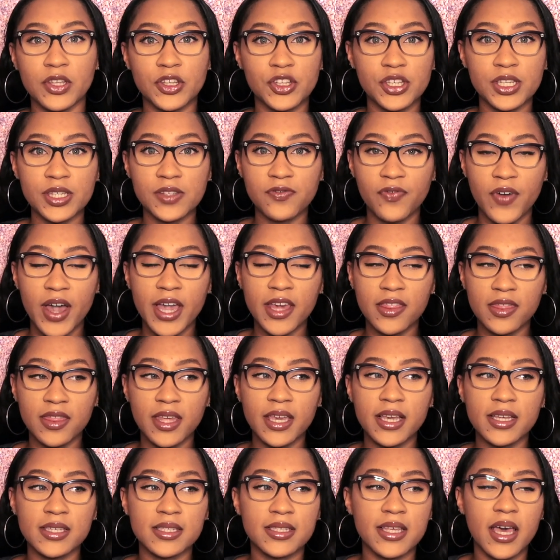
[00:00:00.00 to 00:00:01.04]
just find
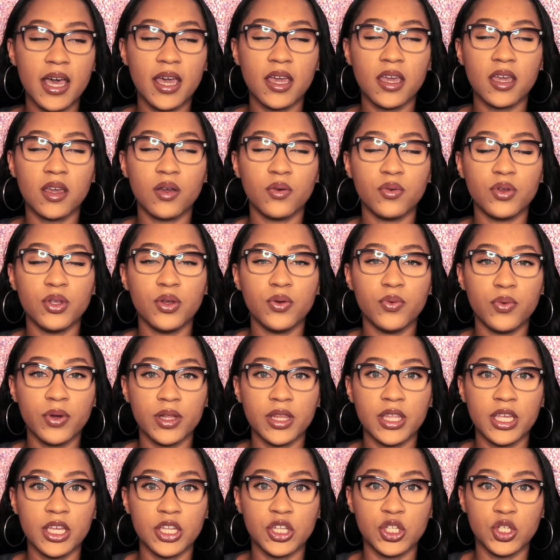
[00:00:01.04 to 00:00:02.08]
things that you
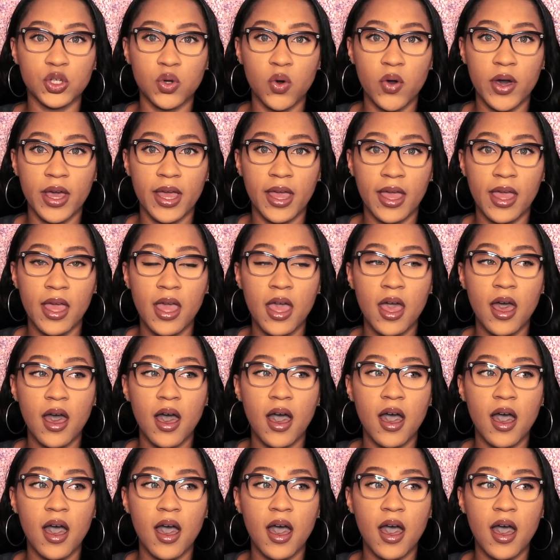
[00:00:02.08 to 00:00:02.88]
really enjoy.